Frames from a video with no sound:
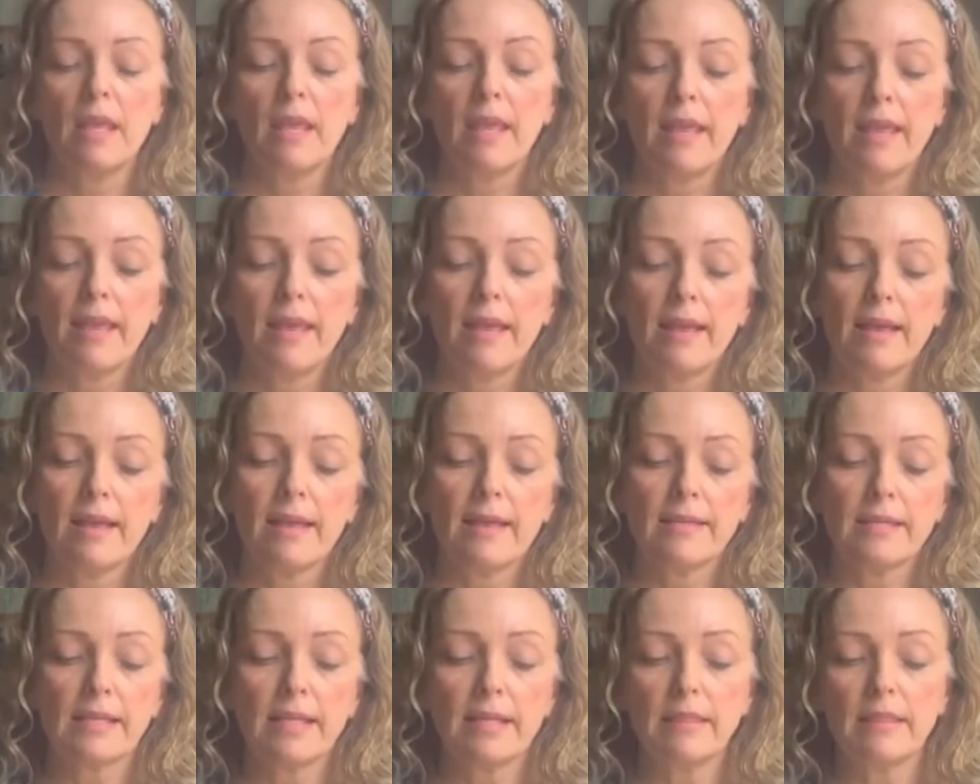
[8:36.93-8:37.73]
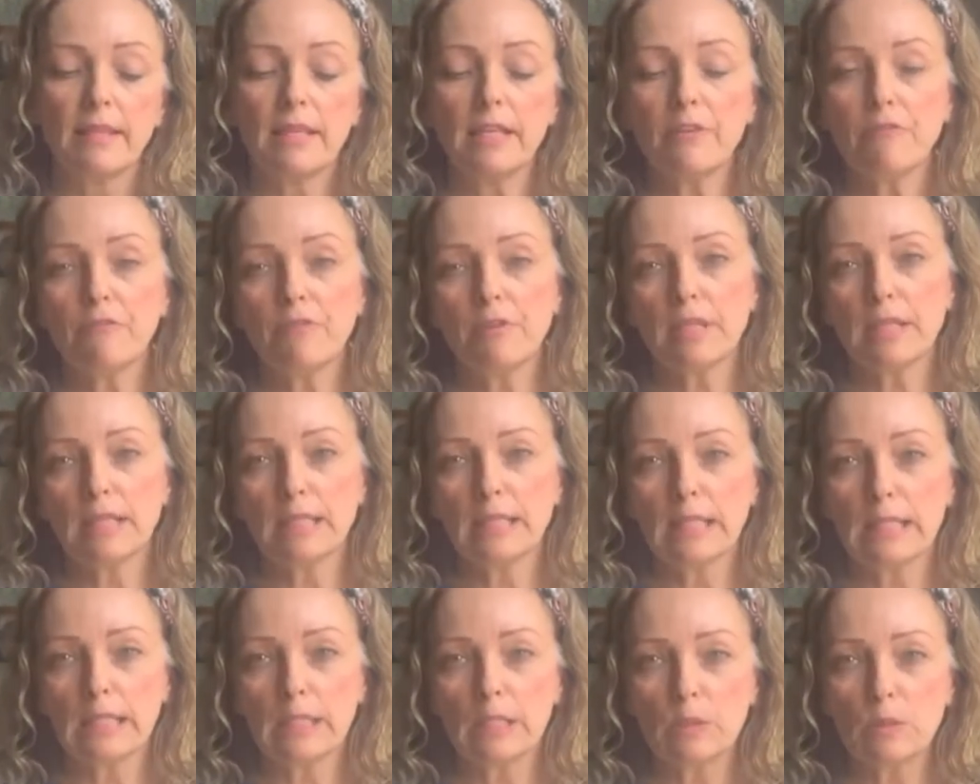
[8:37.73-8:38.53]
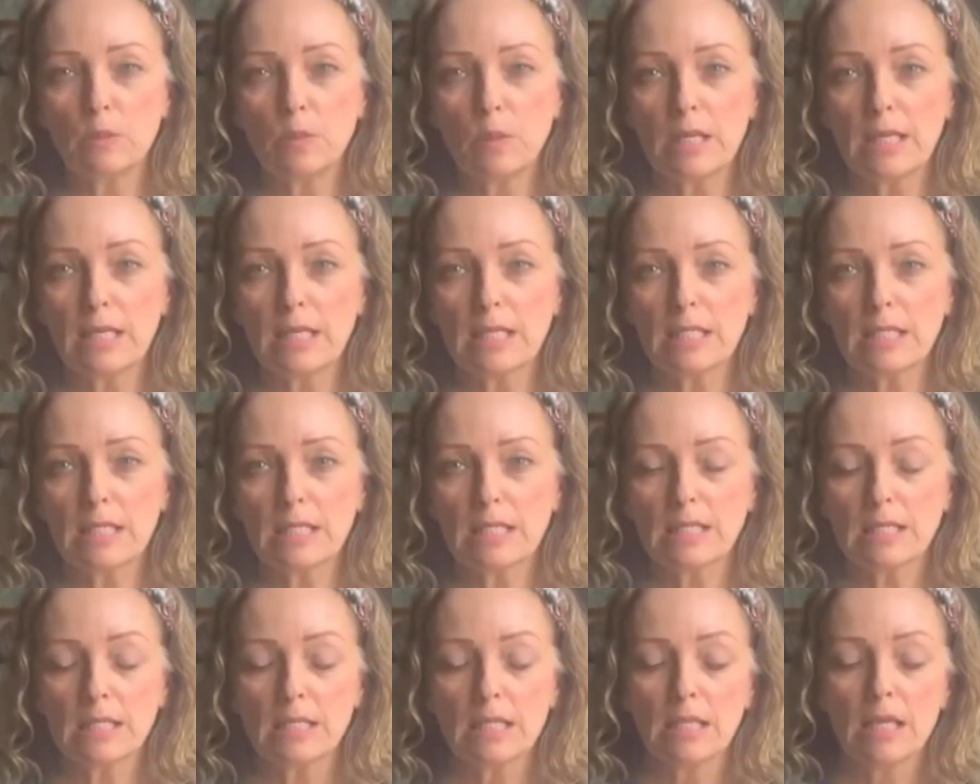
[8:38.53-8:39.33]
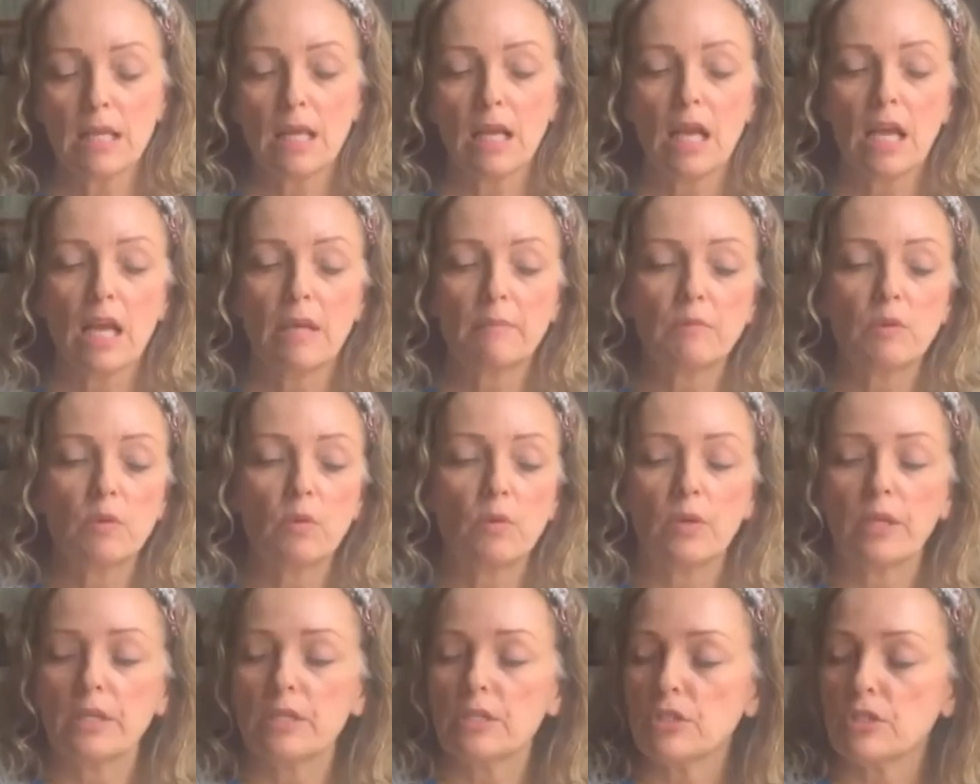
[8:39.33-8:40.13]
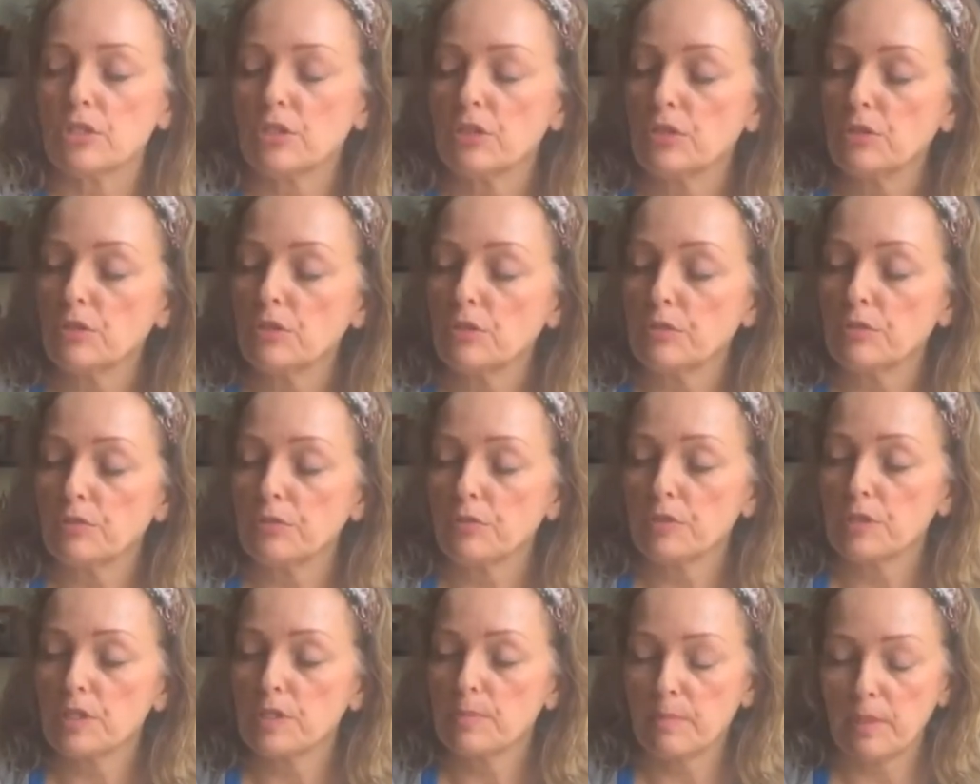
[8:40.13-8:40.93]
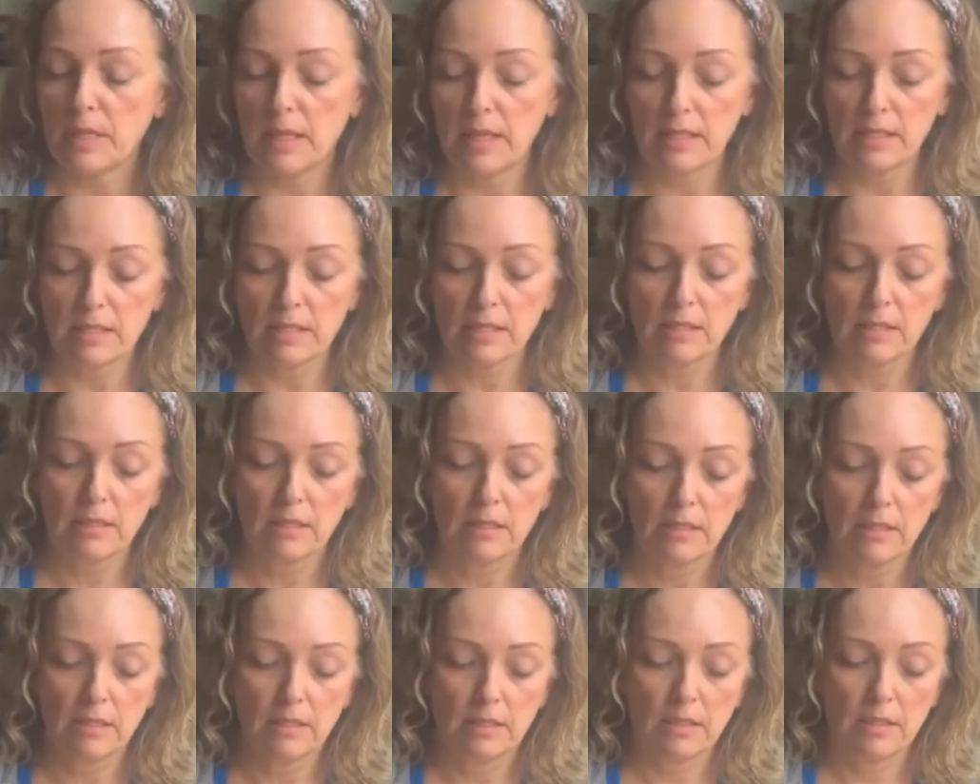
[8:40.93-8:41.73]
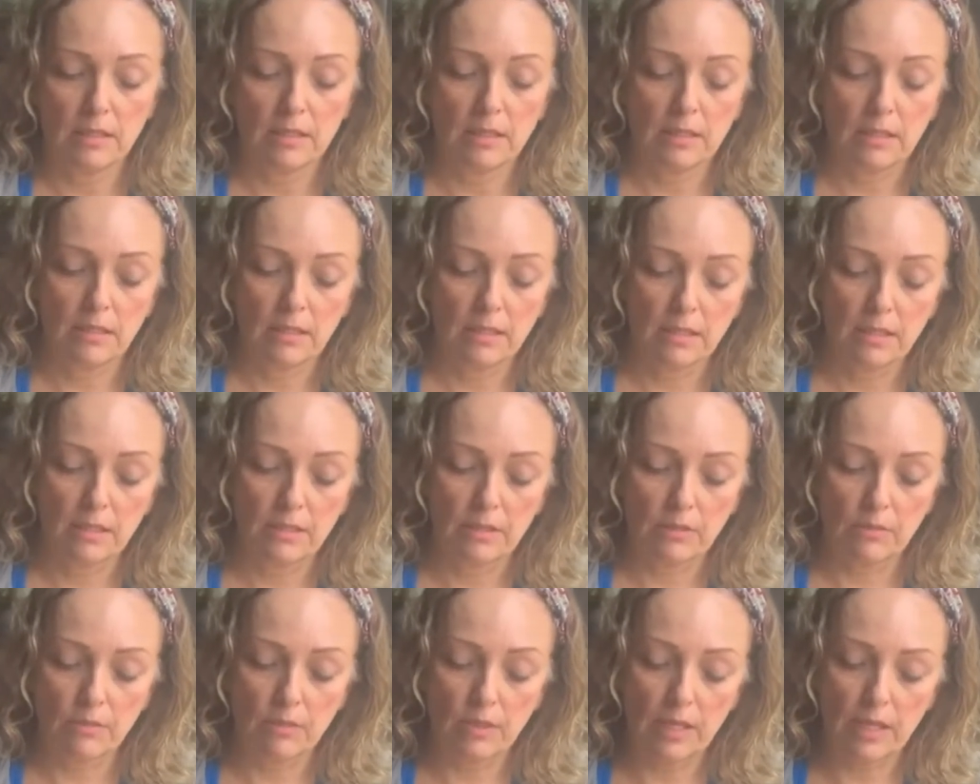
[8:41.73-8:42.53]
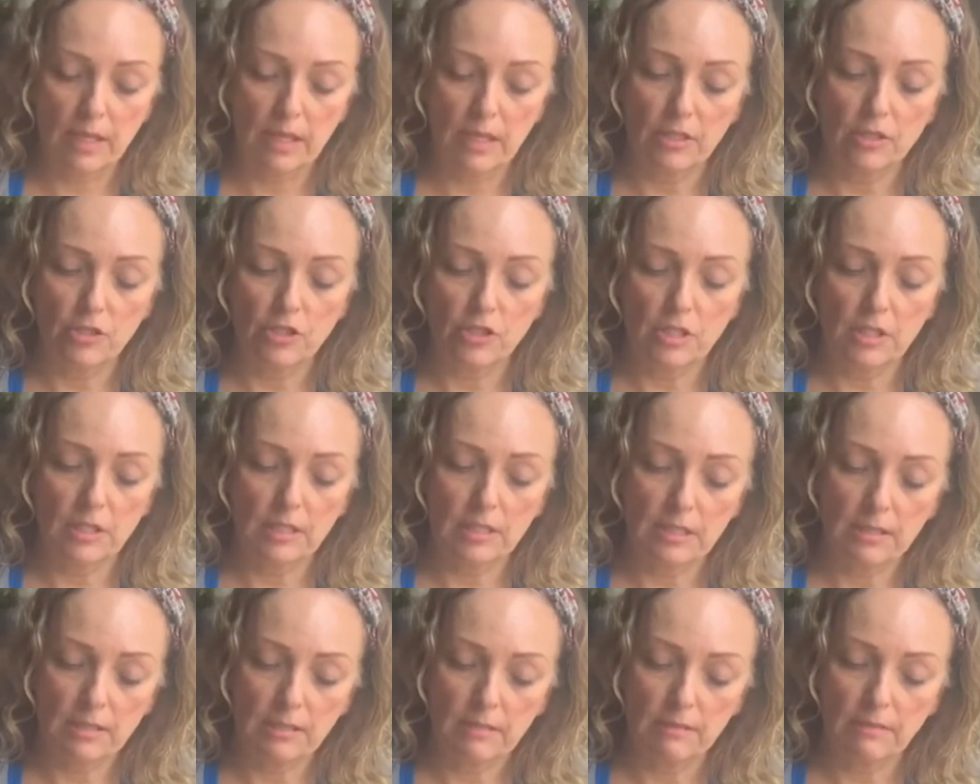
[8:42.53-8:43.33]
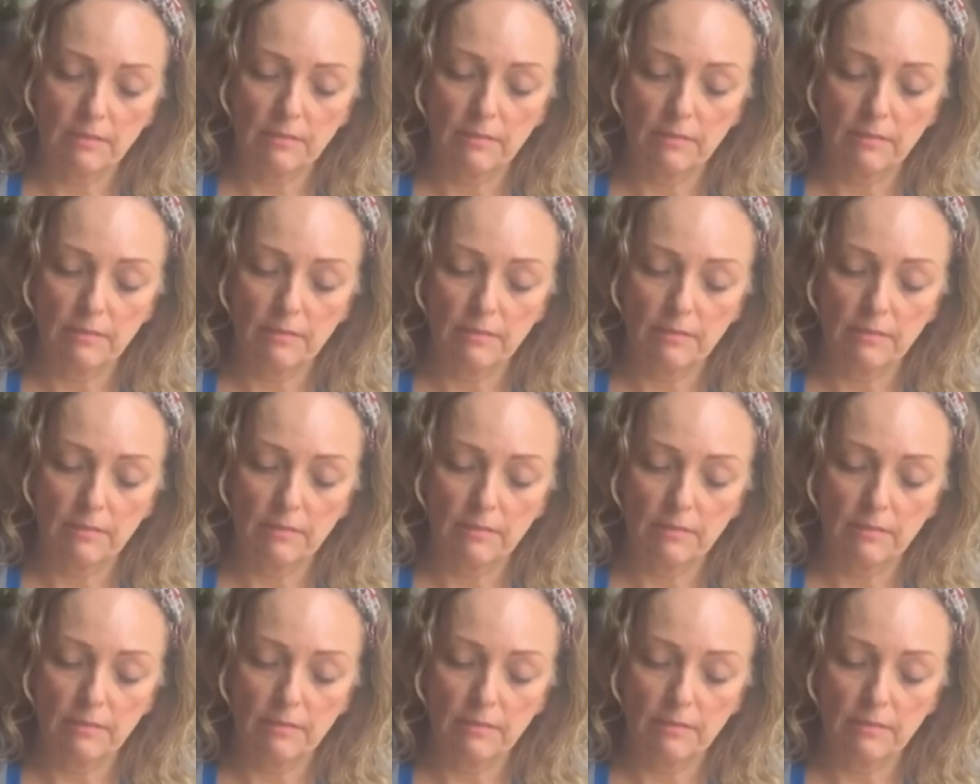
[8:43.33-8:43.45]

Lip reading: And I think for the little ones, I'm going to first paint 3 edges